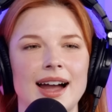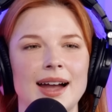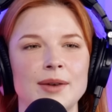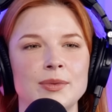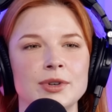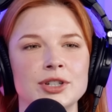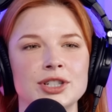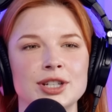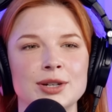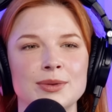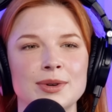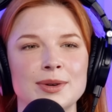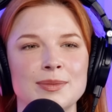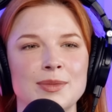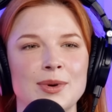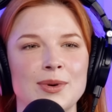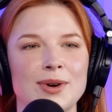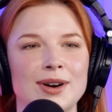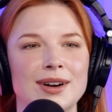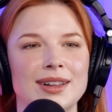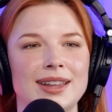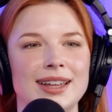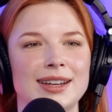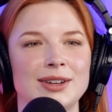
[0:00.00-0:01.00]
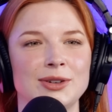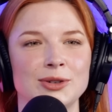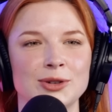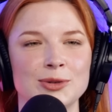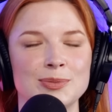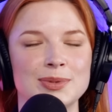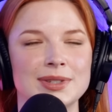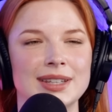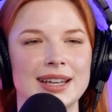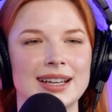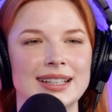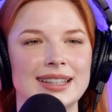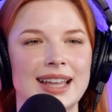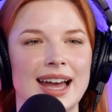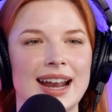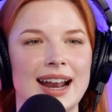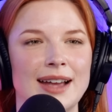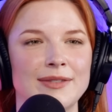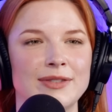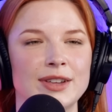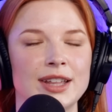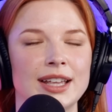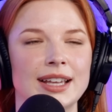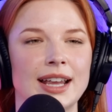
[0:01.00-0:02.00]
I wish there were more like groups like that.
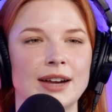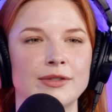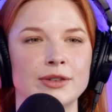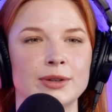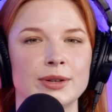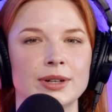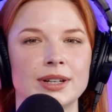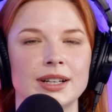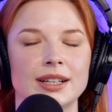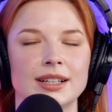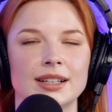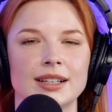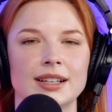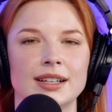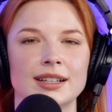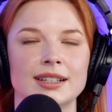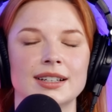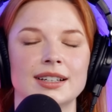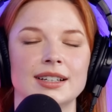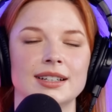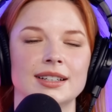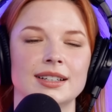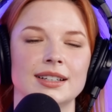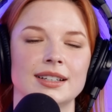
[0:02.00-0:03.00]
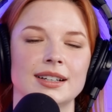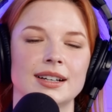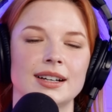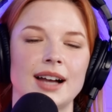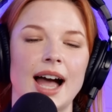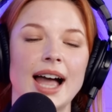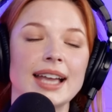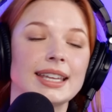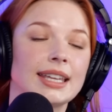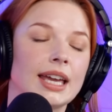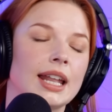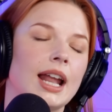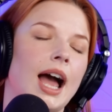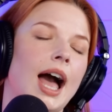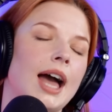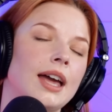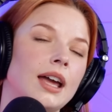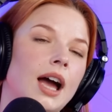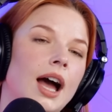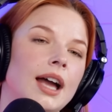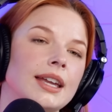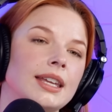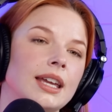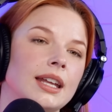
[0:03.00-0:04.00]
I feel like everyone. I get
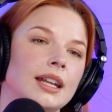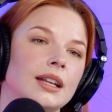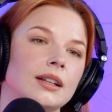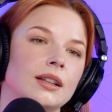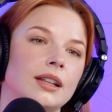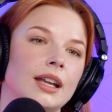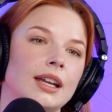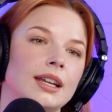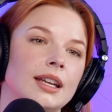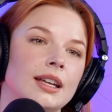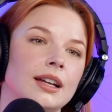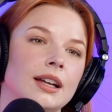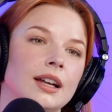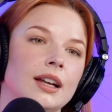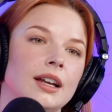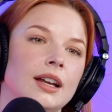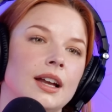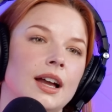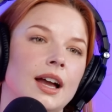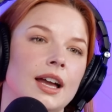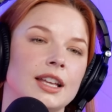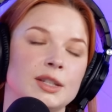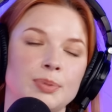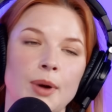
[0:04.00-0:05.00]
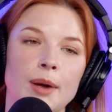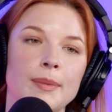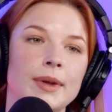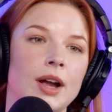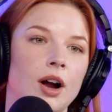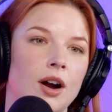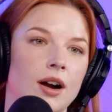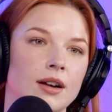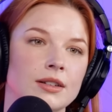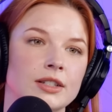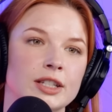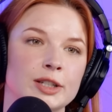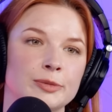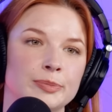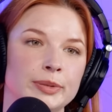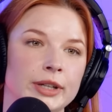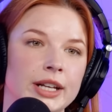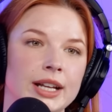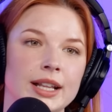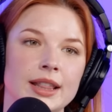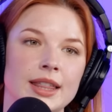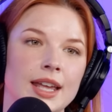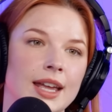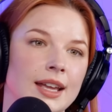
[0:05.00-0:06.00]
it. I get it. Like it's probably hard
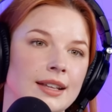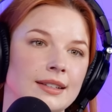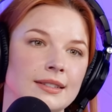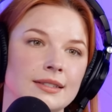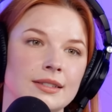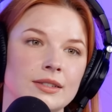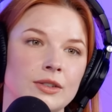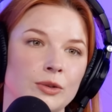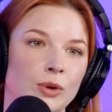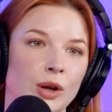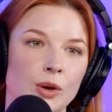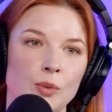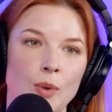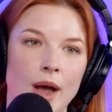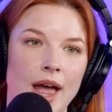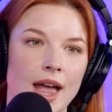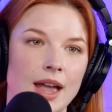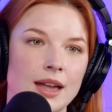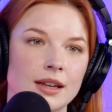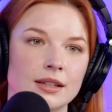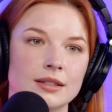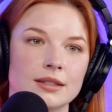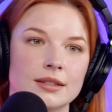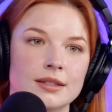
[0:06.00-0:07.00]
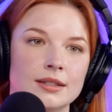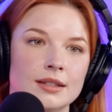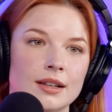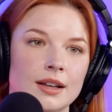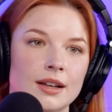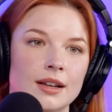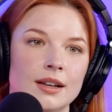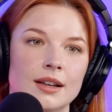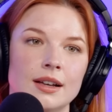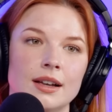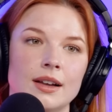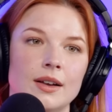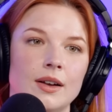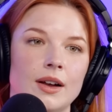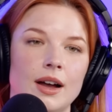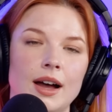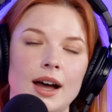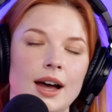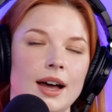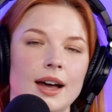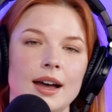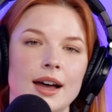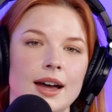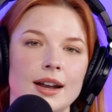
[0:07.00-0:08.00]
splitting things 3 ways.
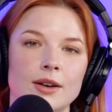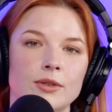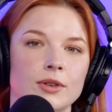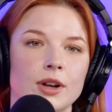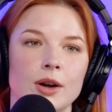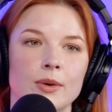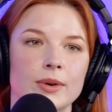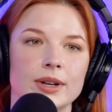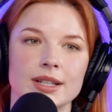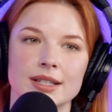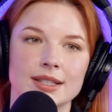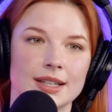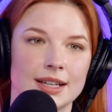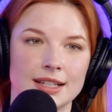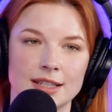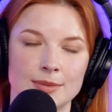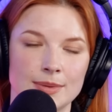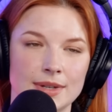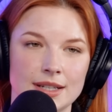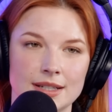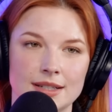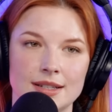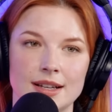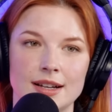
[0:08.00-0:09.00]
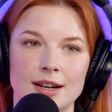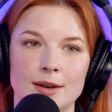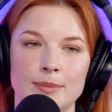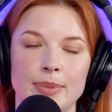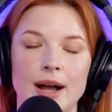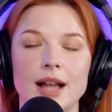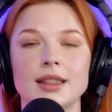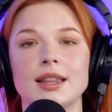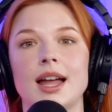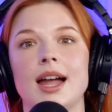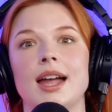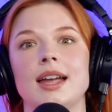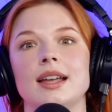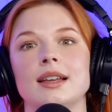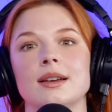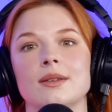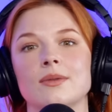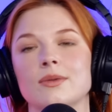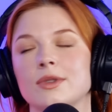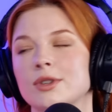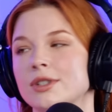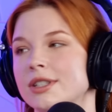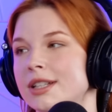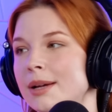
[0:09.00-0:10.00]
I don't know what it's like to be a singer, but like
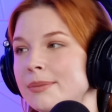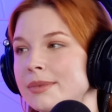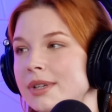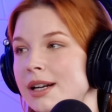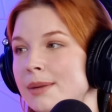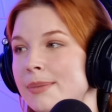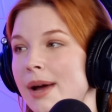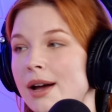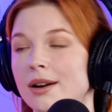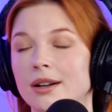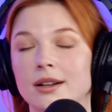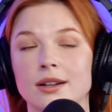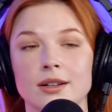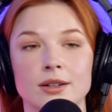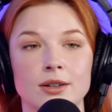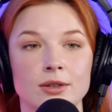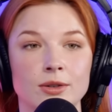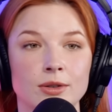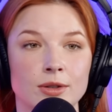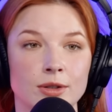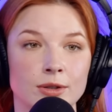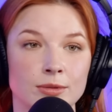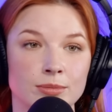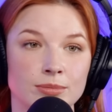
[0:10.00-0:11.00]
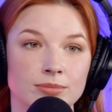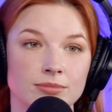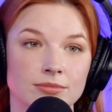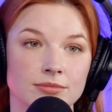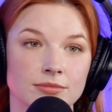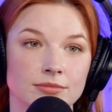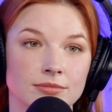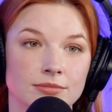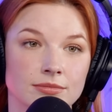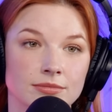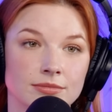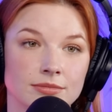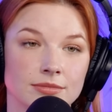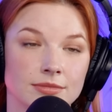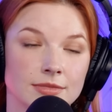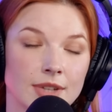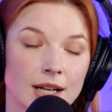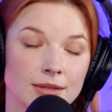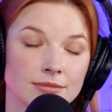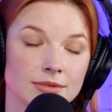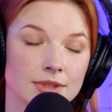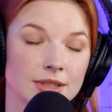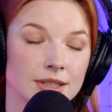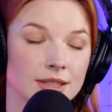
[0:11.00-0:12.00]
there's something about a girl group
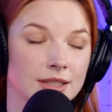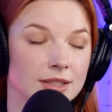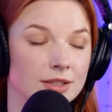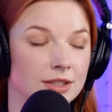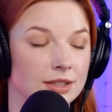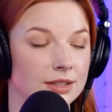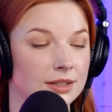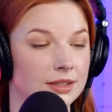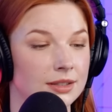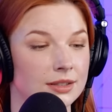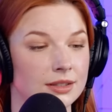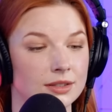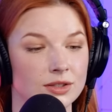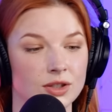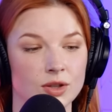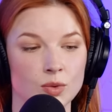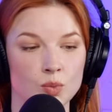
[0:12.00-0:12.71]
that really just.